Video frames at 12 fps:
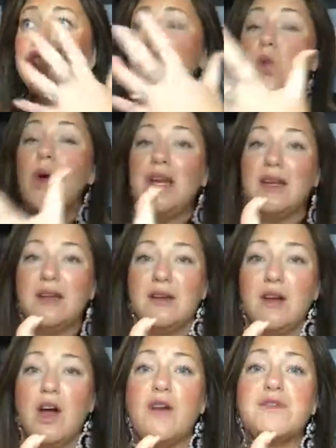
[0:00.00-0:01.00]
the twin
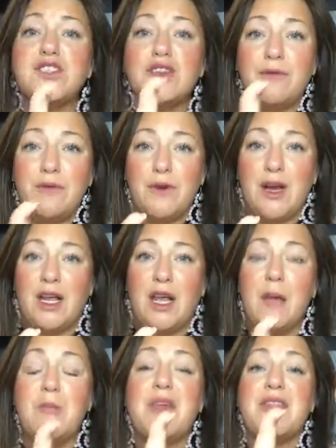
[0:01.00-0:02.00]
of
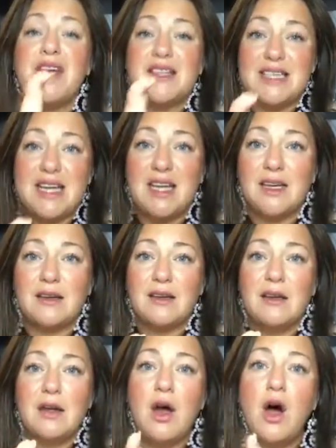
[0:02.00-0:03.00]
suffering and
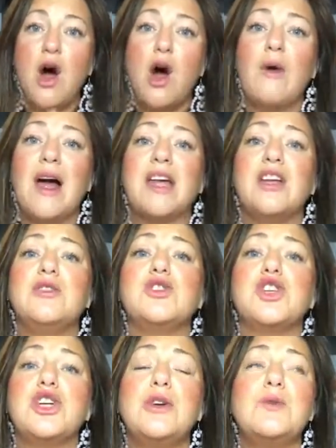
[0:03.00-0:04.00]
pathetic, or I
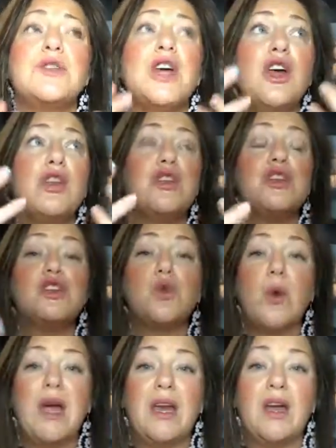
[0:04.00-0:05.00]
can choose the
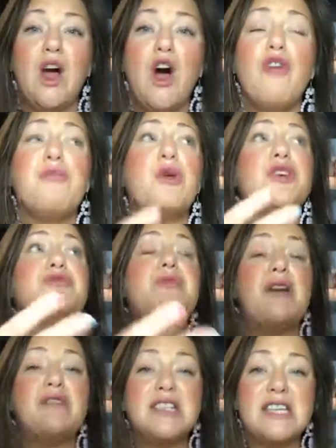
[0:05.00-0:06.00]
twin of
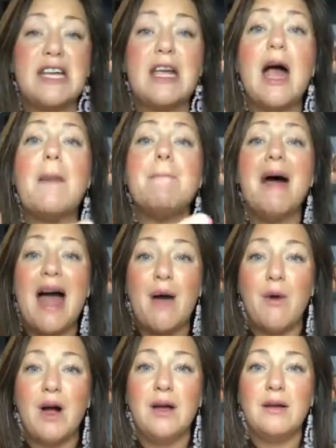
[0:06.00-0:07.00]
prosperity and
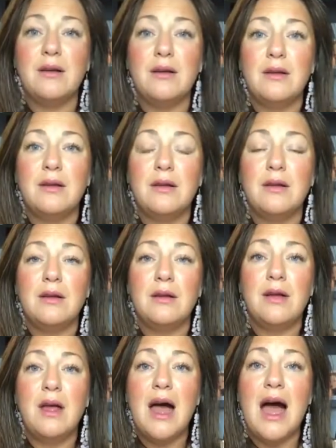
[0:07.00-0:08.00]
power.
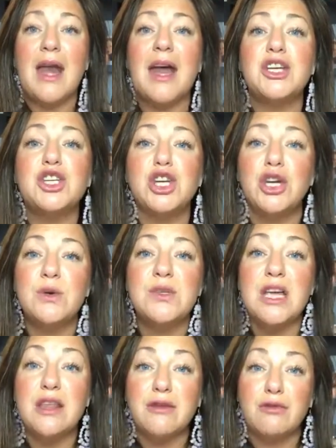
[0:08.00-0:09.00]
And I
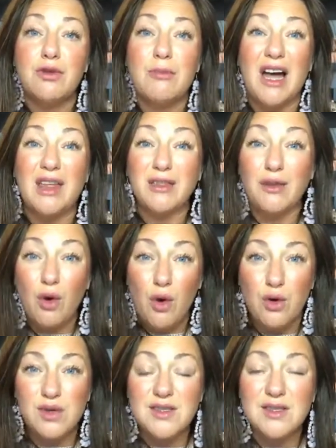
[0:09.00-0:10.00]
choose it through my
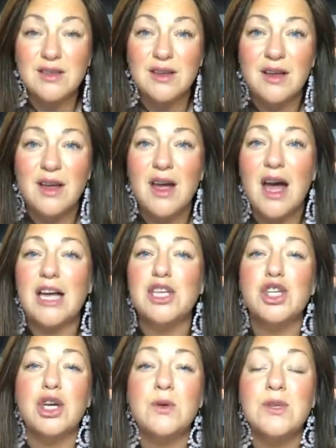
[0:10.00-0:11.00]
thoughts.
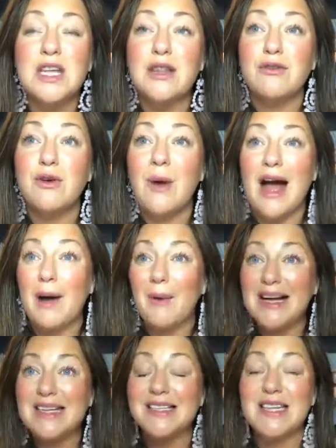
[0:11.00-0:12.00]
I choose it through
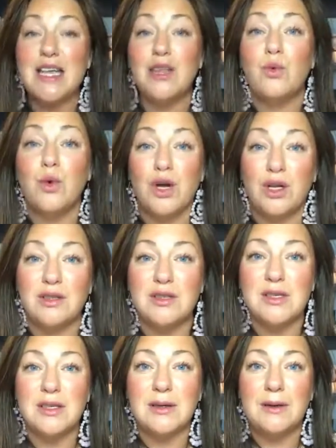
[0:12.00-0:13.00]
how I see the
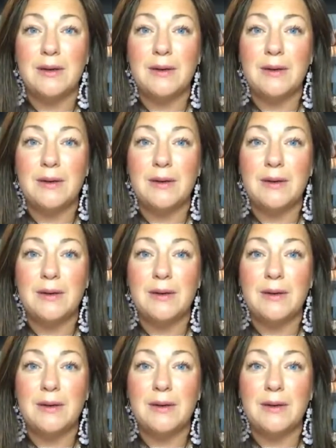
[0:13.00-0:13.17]
world.